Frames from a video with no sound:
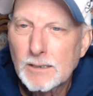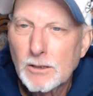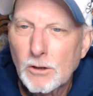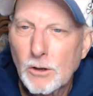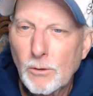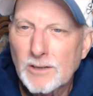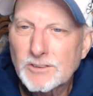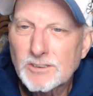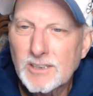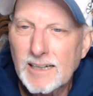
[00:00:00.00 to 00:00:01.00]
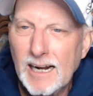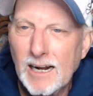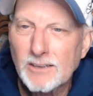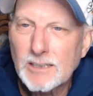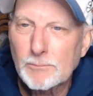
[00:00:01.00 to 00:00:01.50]
who else is in the
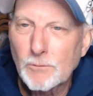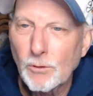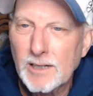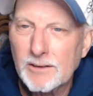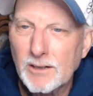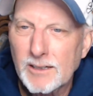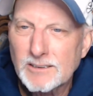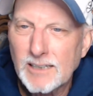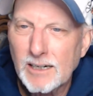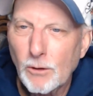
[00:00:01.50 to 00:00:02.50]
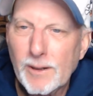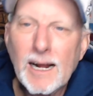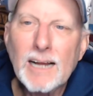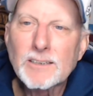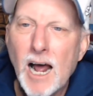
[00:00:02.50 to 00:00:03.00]
house? I'm going down the list. I know we
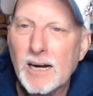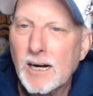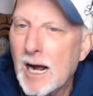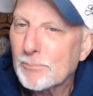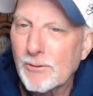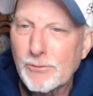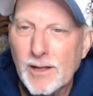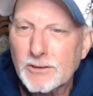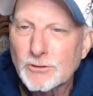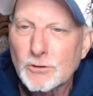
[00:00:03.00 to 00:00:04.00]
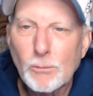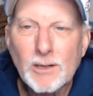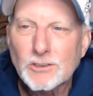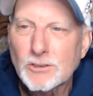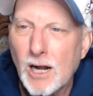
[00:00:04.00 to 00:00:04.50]
got Doc Hopper. Thank you so
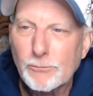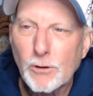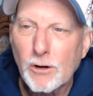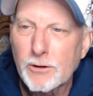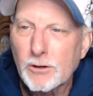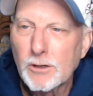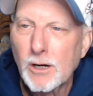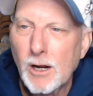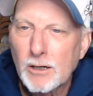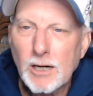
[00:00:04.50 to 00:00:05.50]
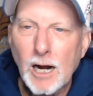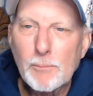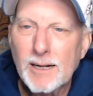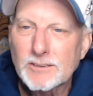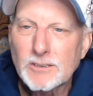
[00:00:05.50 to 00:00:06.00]
much, Doc, for all your
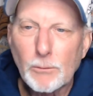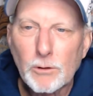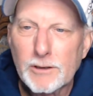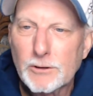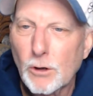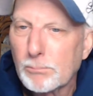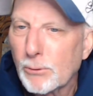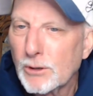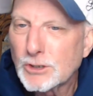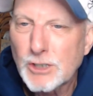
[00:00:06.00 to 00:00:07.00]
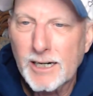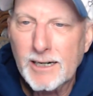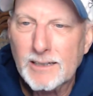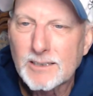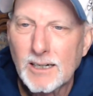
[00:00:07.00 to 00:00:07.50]
comments. I really do appreciate
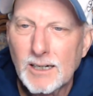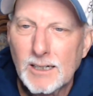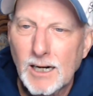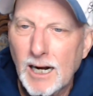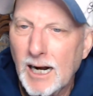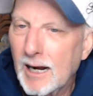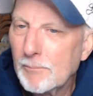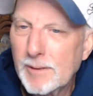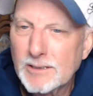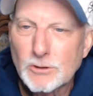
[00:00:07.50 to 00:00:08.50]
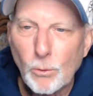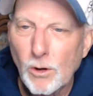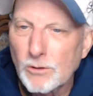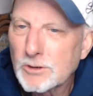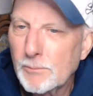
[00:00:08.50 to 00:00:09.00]
it. It means the
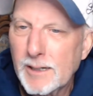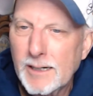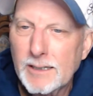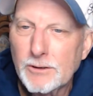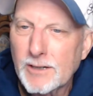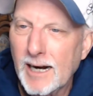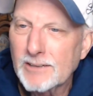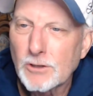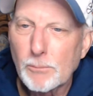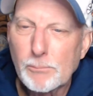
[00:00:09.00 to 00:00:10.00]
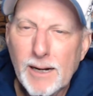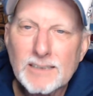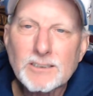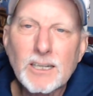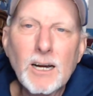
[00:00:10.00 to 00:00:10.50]
world to me. You guys are the best.